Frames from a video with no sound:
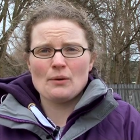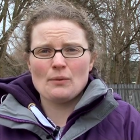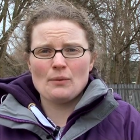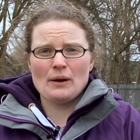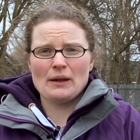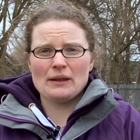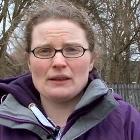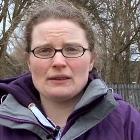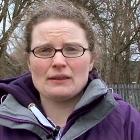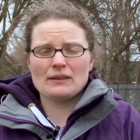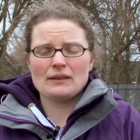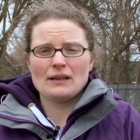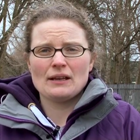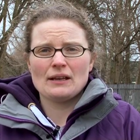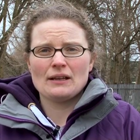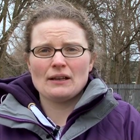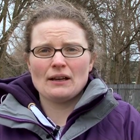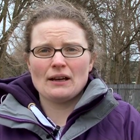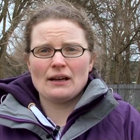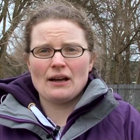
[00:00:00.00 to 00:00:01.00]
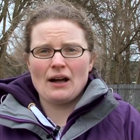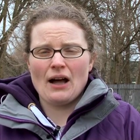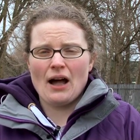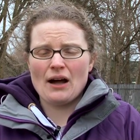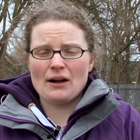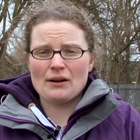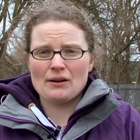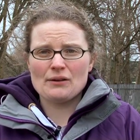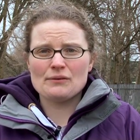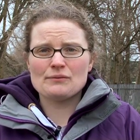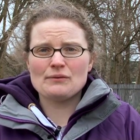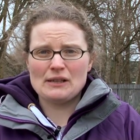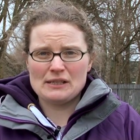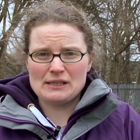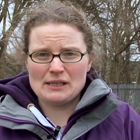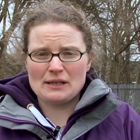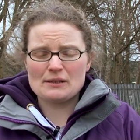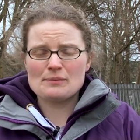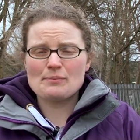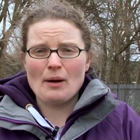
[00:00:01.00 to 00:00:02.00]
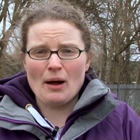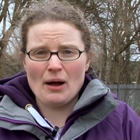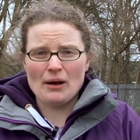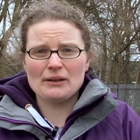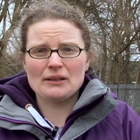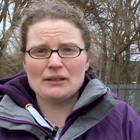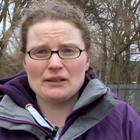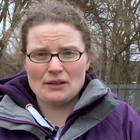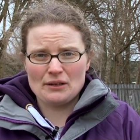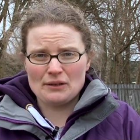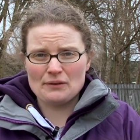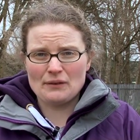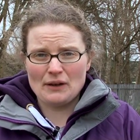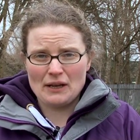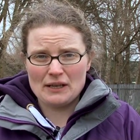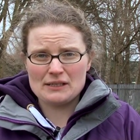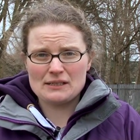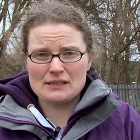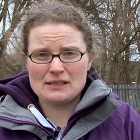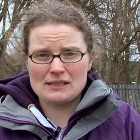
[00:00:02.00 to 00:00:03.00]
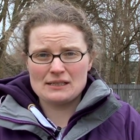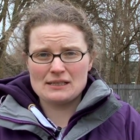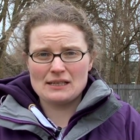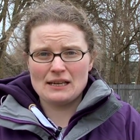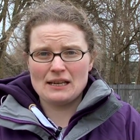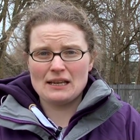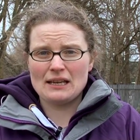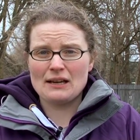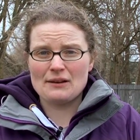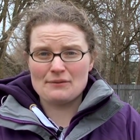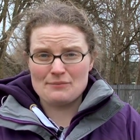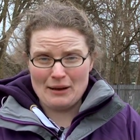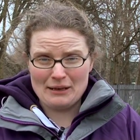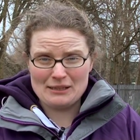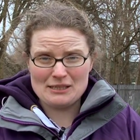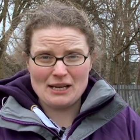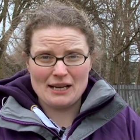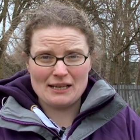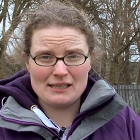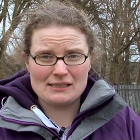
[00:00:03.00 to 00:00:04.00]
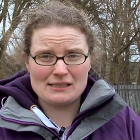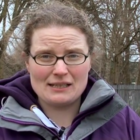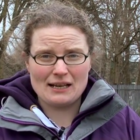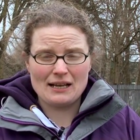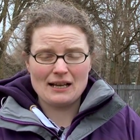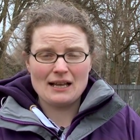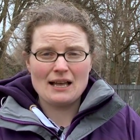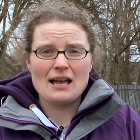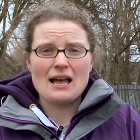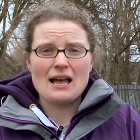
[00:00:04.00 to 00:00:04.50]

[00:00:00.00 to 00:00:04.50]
with our research partner, the University of Manchester,